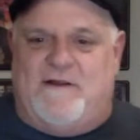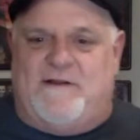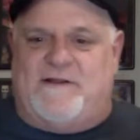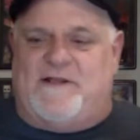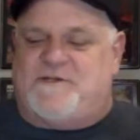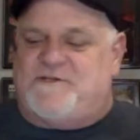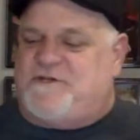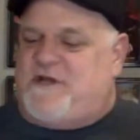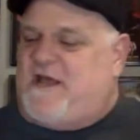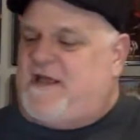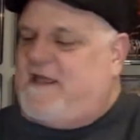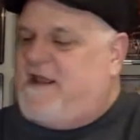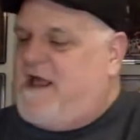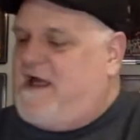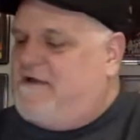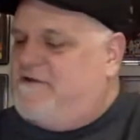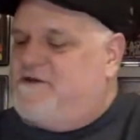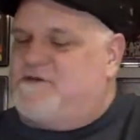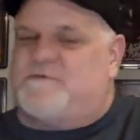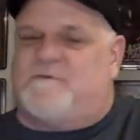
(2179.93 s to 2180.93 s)
Let's check it
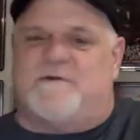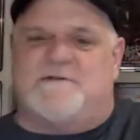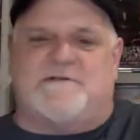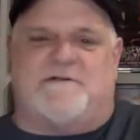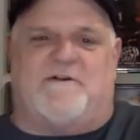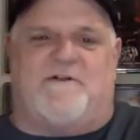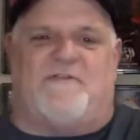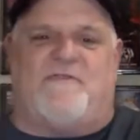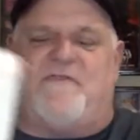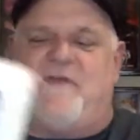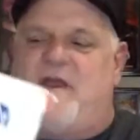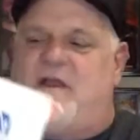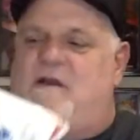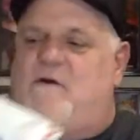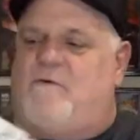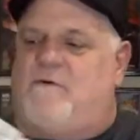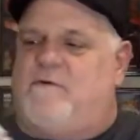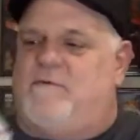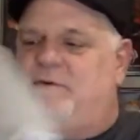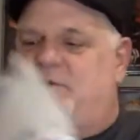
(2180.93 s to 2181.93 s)
out. This one's a little thick. I
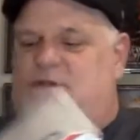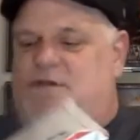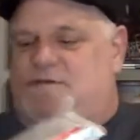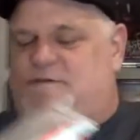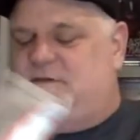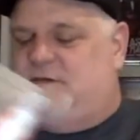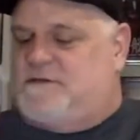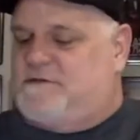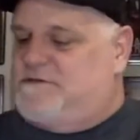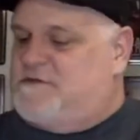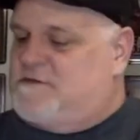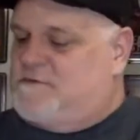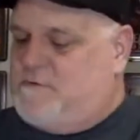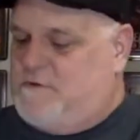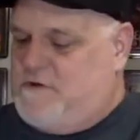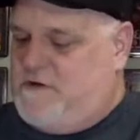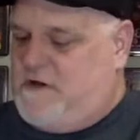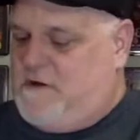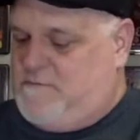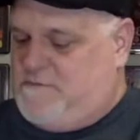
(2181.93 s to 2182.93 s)
wonder what this is. This
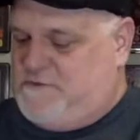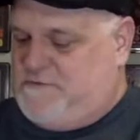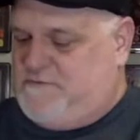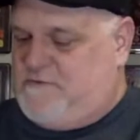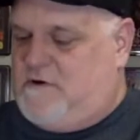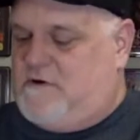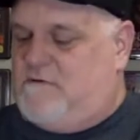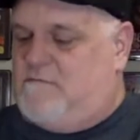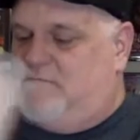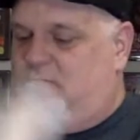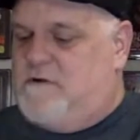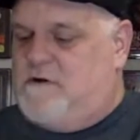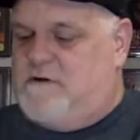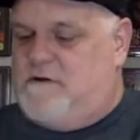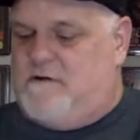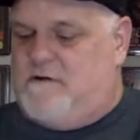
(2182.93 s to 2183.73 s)
one comes from...